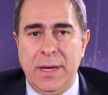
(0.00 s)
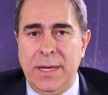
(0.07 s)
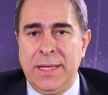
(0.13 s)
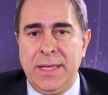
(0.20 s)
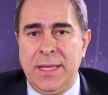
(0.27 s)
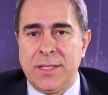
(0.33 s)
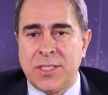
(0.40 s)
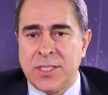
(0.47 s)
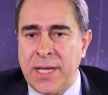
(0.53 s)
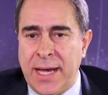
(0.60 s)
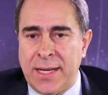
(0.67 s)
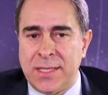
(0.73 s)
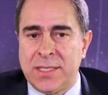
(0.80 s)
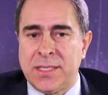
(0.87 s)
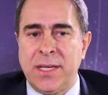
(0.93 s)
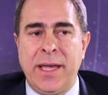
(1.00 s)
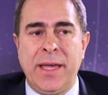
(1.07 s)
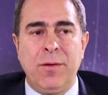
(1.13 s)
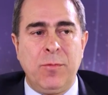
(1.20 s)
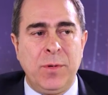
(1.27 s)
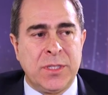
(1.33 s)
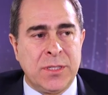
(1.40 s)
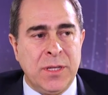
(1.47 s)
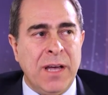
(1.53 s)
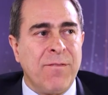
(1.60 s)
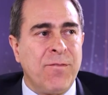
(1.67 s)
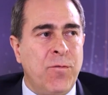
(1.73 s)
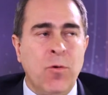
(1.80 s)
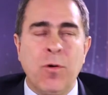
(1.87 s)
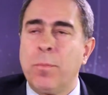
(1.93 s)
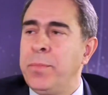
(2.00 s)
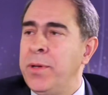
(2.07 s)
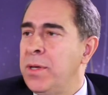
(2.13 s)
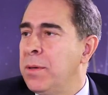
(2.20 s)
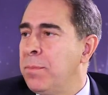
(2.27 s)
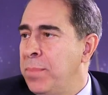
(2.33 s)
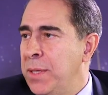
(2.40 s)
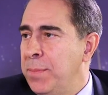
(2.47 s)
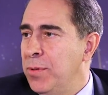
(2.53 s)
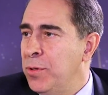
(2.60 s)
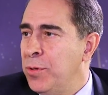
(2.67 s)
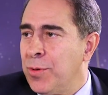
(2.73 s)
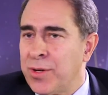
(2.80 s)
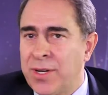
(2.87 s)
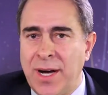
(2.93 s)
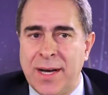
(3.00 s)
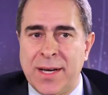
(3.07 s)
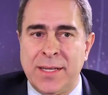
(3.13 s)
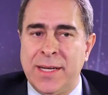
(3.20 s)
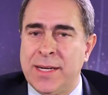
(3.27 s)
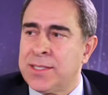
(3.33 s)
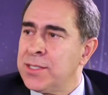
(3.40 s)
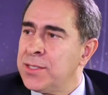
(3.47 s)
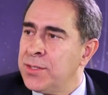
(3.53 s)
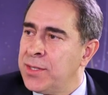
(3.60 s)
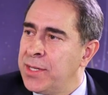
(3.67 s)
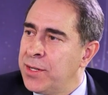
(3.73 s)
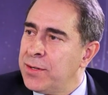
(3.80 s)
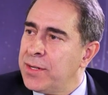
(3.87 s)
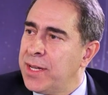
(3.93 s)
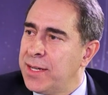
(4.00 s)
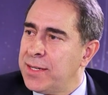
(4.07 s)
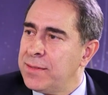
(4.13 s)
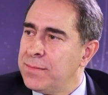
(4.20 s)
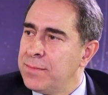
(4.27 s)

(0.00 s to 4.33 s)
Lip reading: It's sad to say we still have 4 billion people who are not connected to the internet.